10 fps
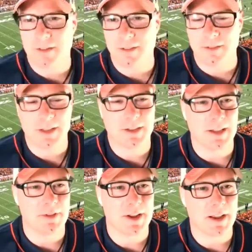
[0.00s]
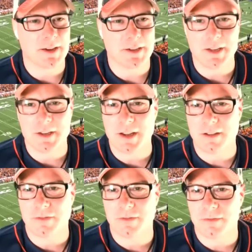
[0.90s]
Let's leave the dynasty
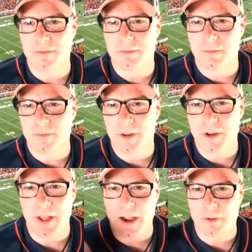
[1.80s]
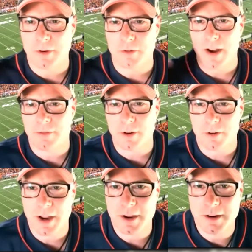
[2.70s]
stuff to the Islanders rafter,
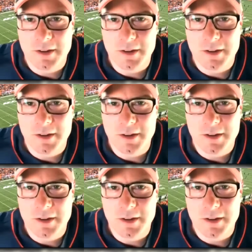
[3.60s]
okay?